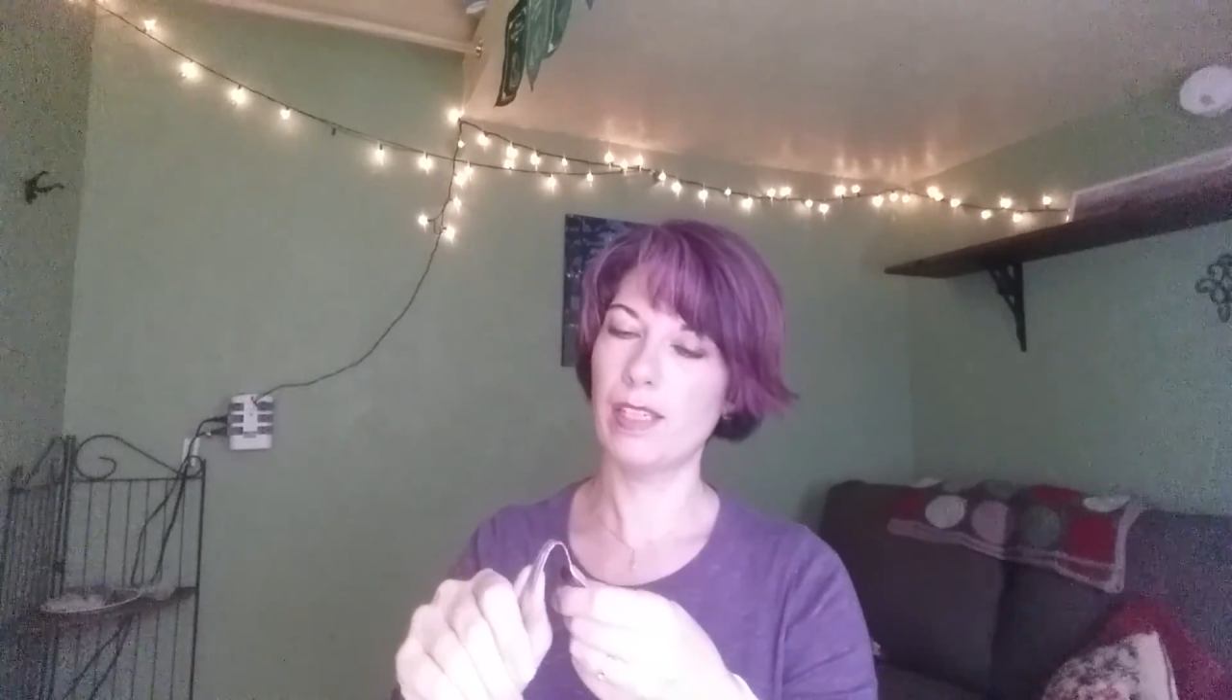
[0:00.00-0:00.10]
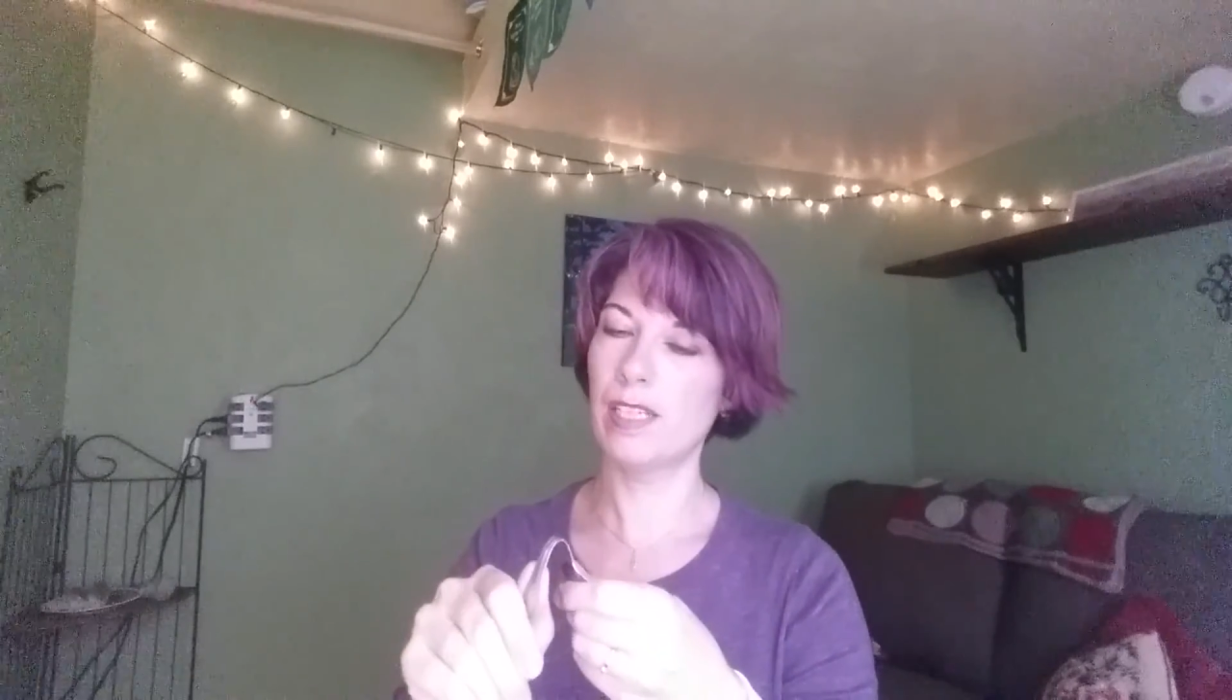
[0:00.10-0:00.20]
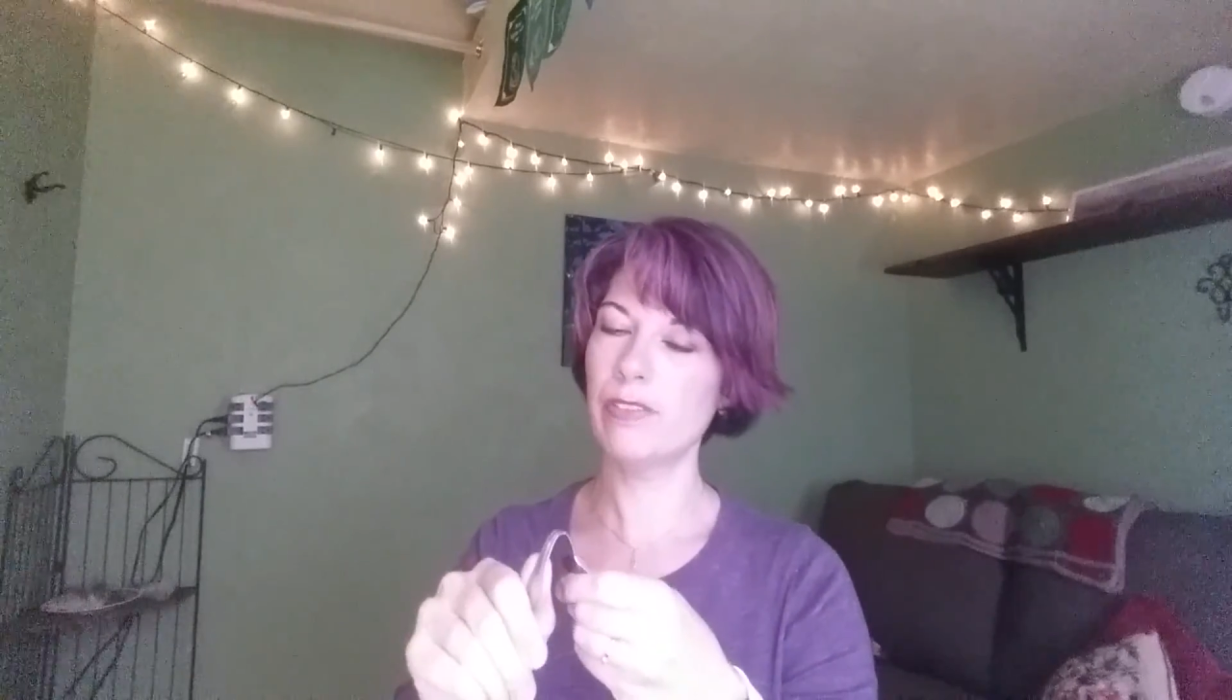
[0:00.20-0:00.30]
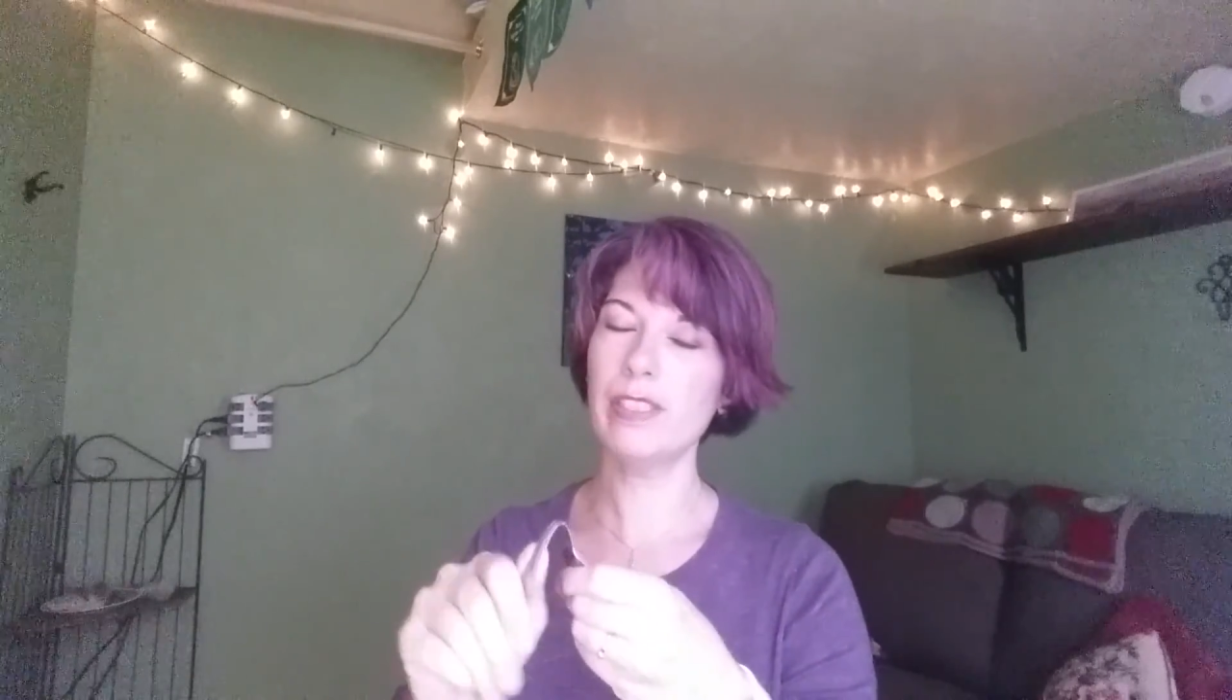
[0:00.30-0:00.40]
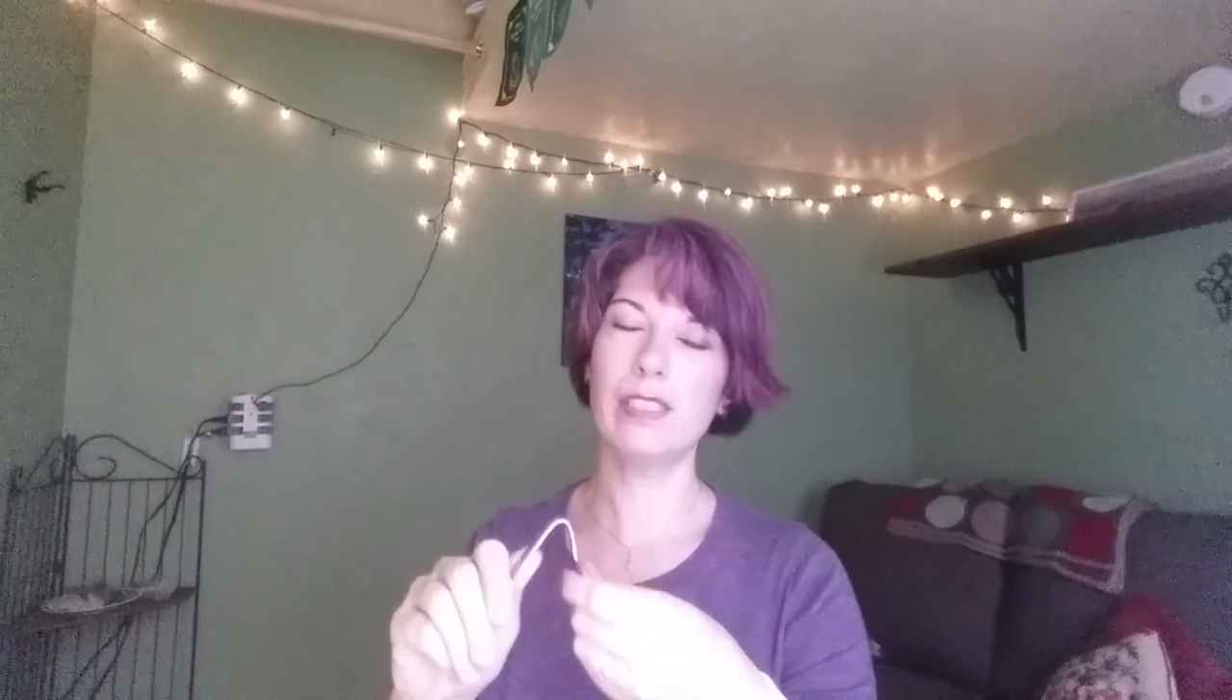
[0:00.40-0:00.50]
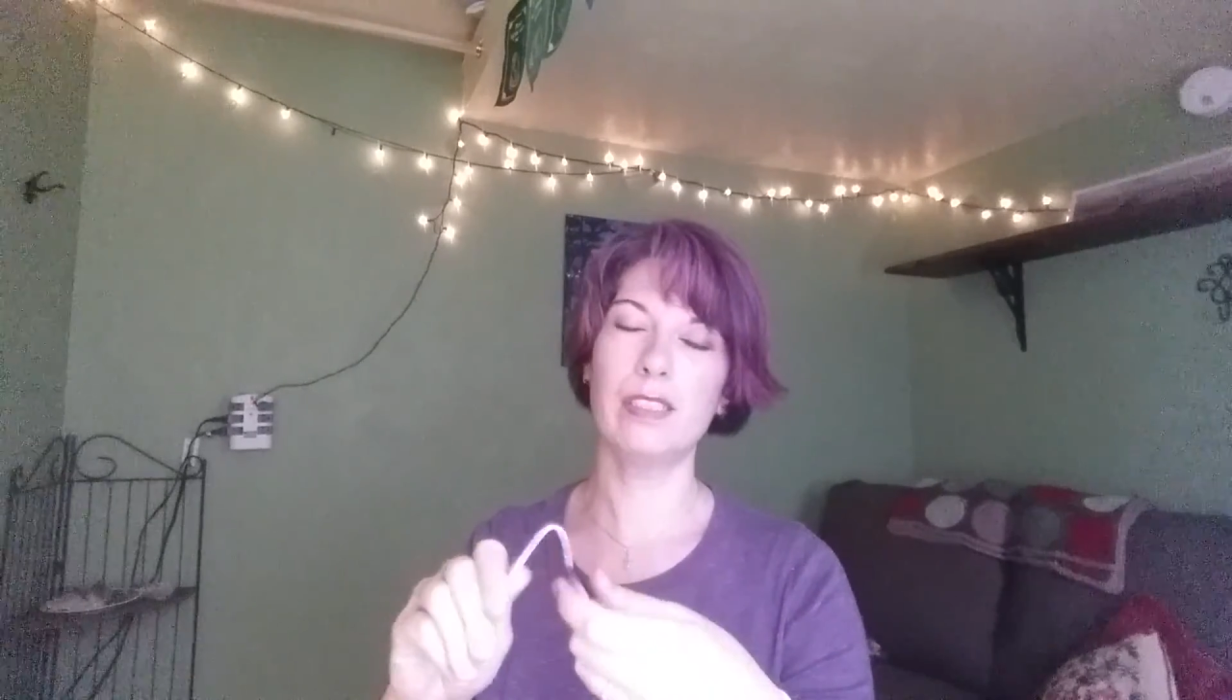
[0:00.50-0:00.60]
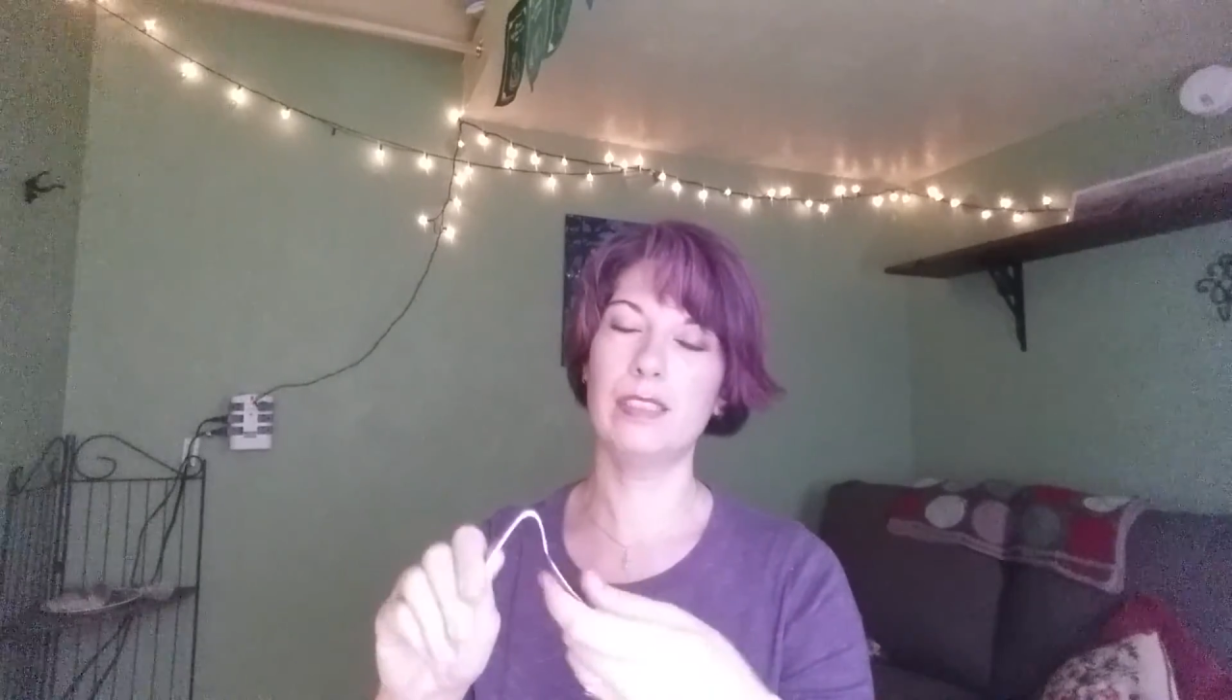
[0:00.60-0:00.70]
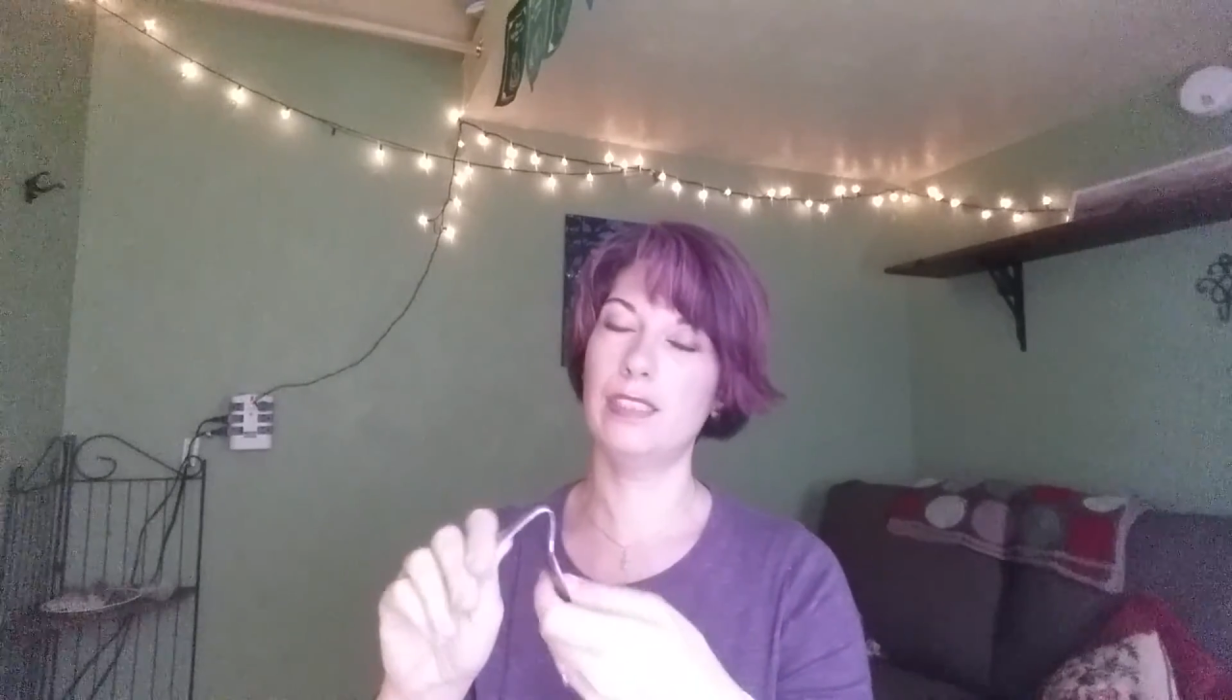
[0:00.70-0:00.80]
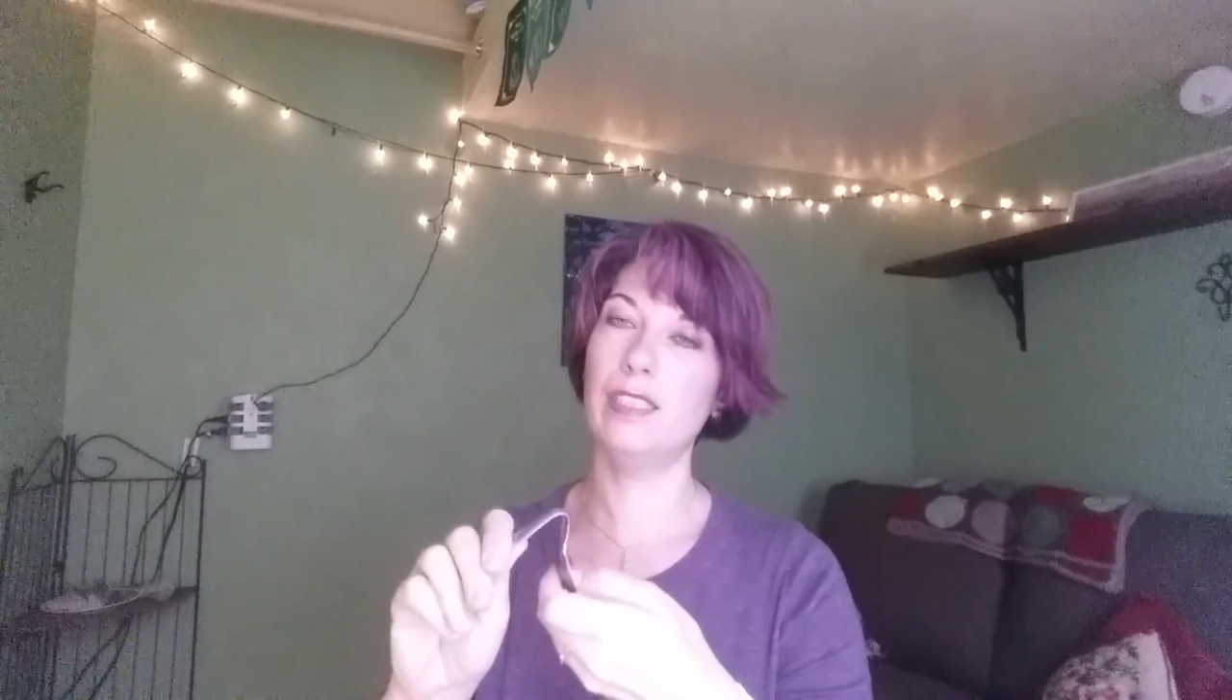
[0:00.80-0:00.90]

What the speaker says: Everything in this